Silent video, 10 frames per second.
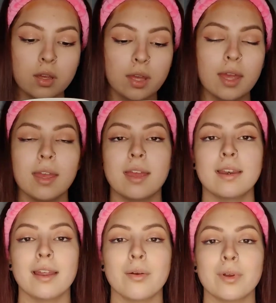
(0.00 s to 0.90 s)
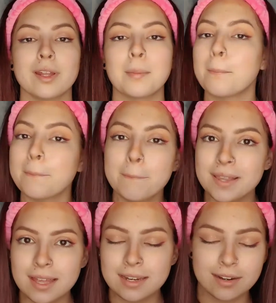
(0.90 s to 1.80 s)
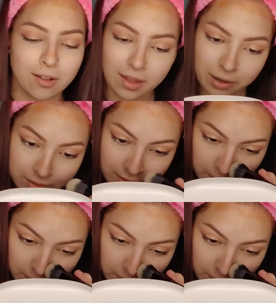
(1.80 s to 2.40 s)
Okay, and now we're gonna blend it all out.